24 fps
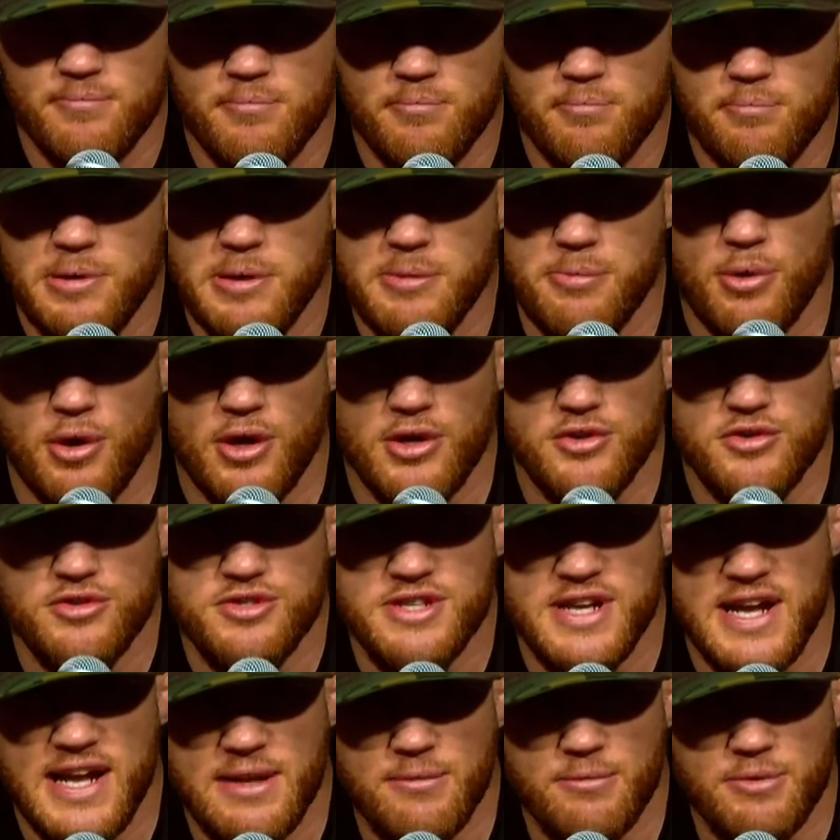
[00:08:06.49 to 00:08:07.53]
people
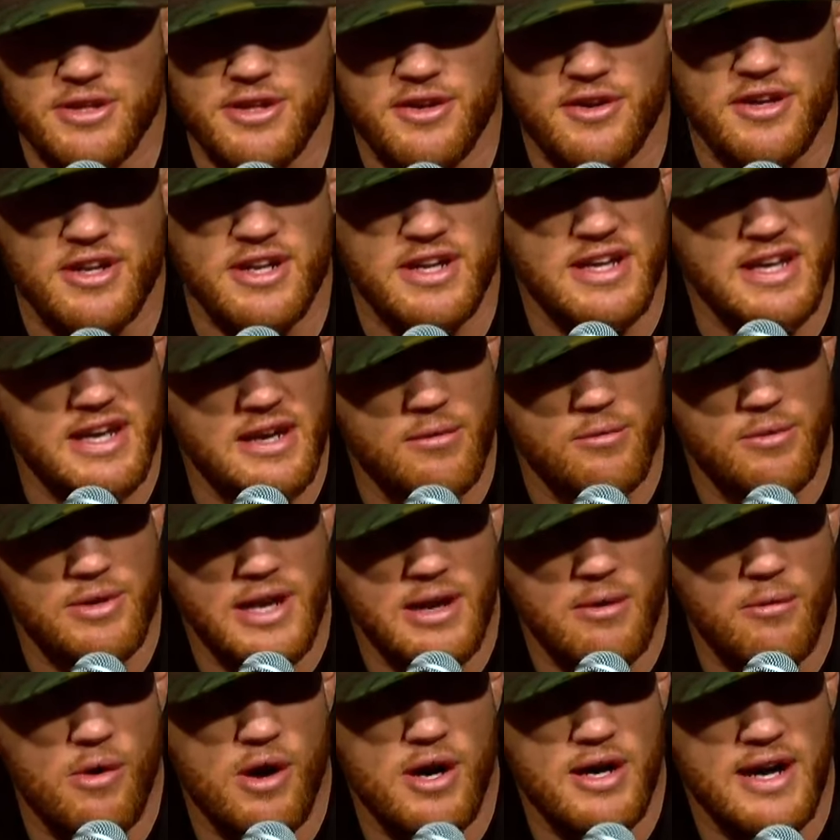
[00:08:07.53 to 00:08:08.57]
understand what they're going to get when I
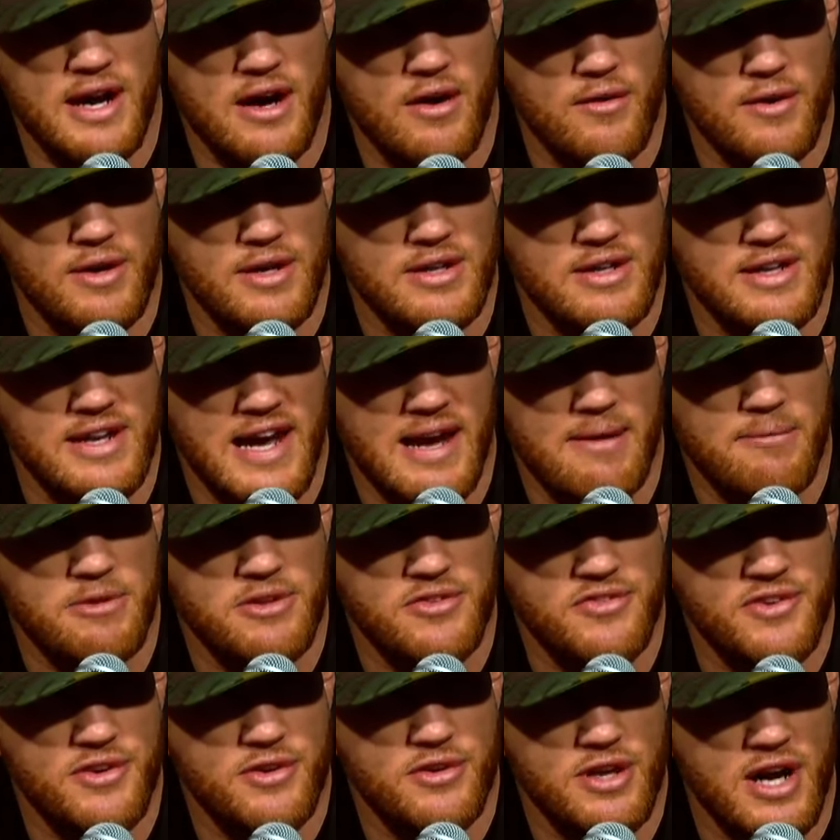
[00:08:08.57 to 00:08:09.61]
walk out and the
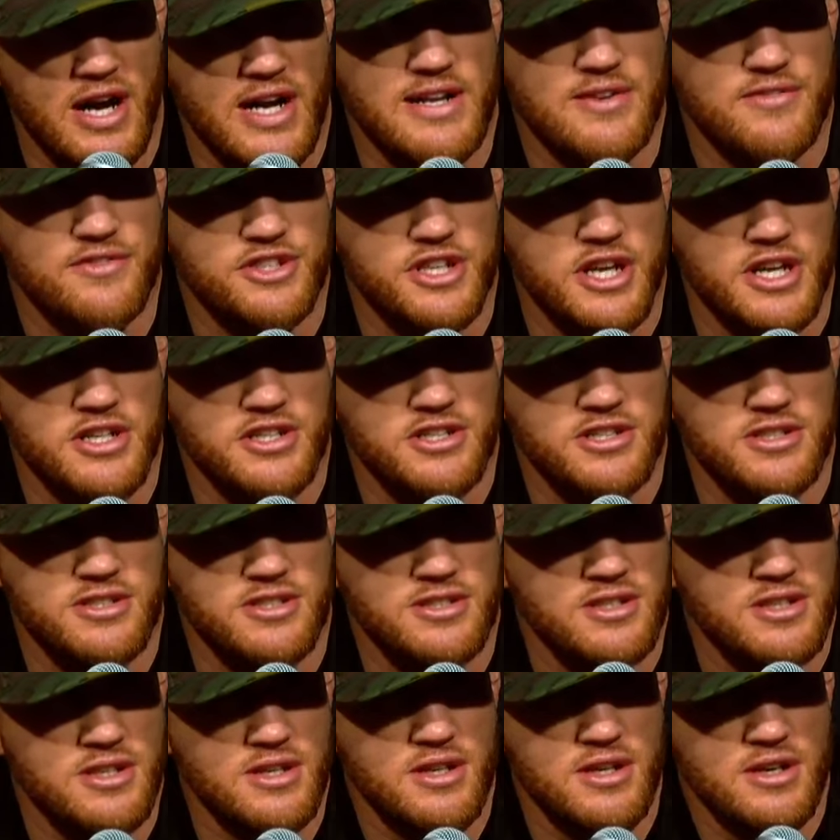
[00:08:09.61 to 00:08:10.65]
atmosphere kind of changes.
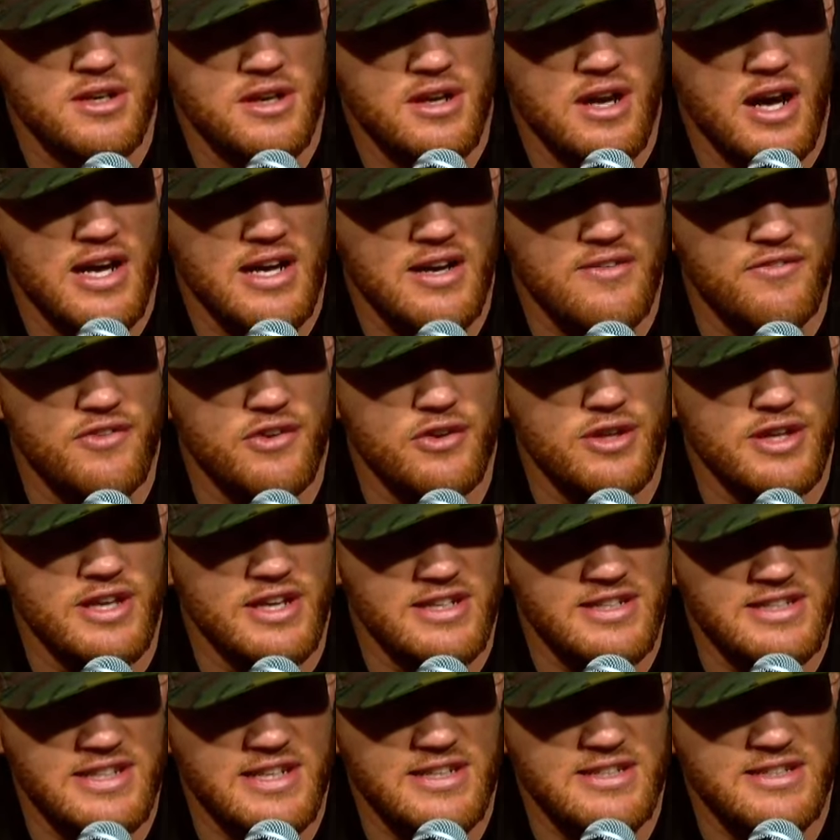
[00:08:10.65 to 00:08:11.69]
I can feel the
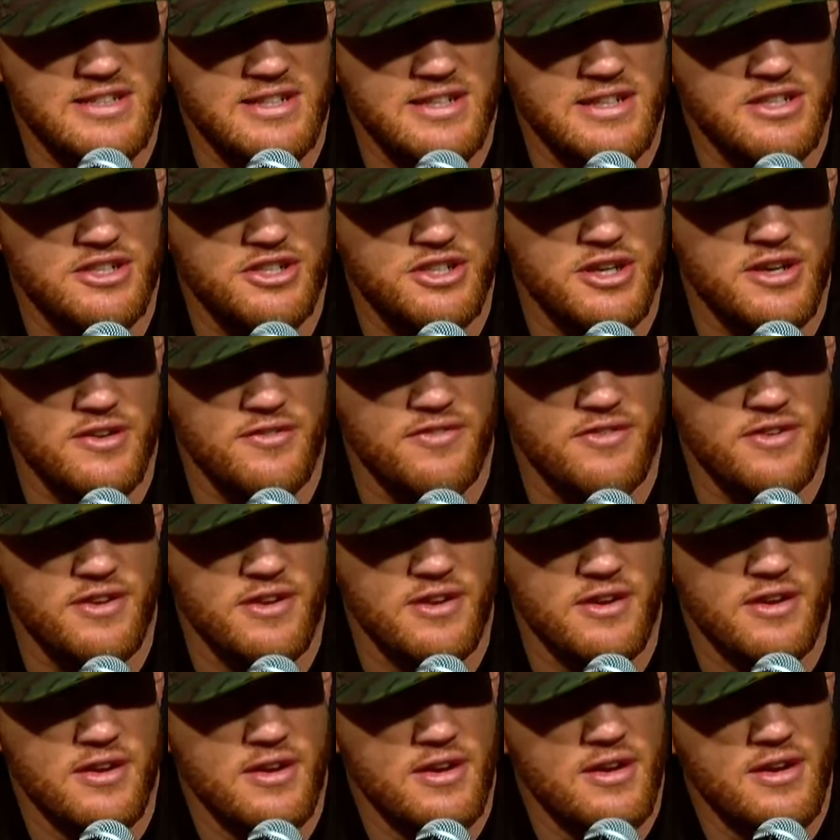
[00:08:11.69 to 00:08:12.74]
intensity shift,
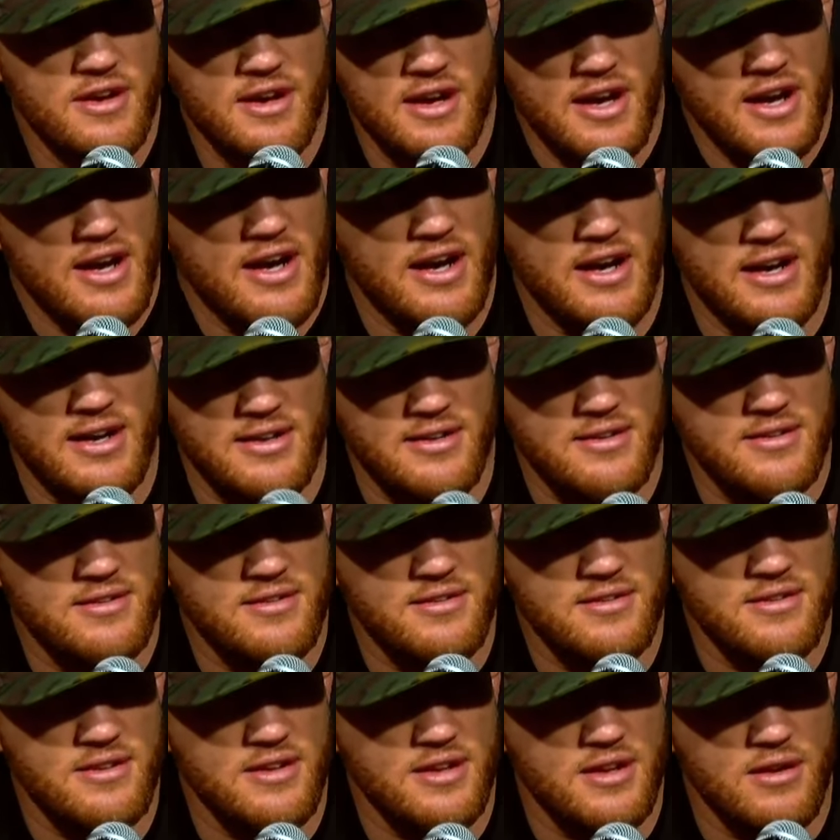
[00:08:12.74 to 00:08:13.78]
and,
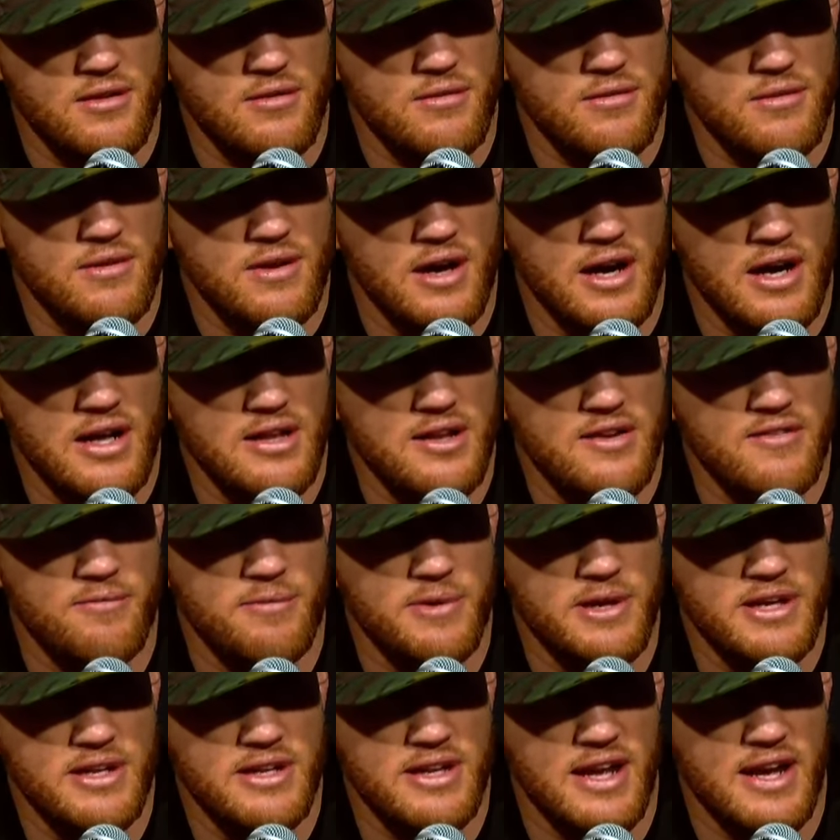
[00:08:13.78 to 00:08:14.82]
you know, I love
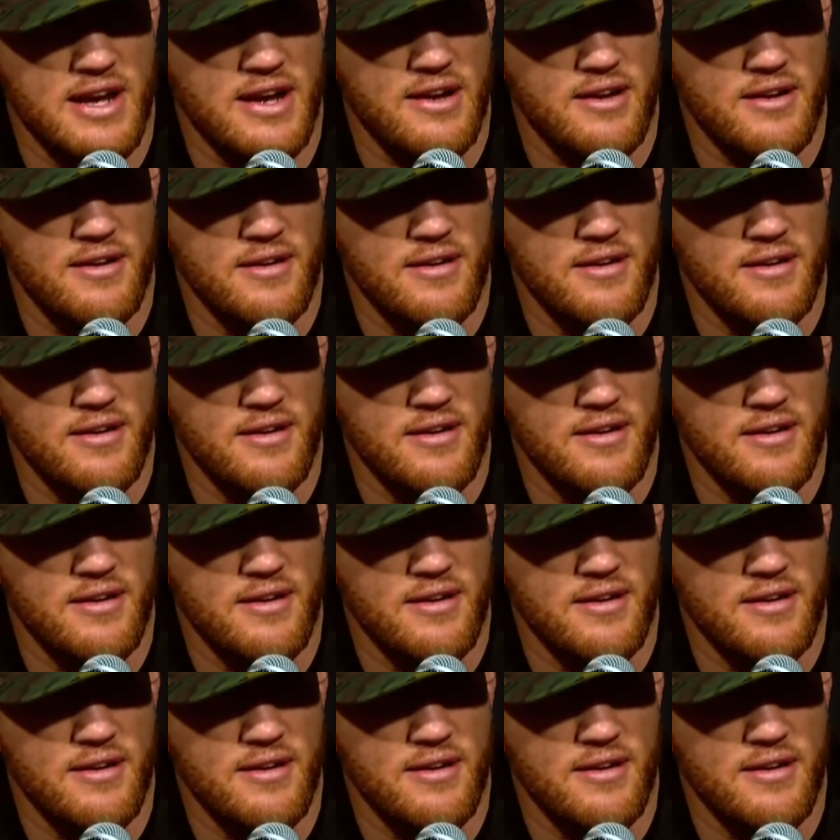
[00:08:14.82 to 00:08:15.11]
being that.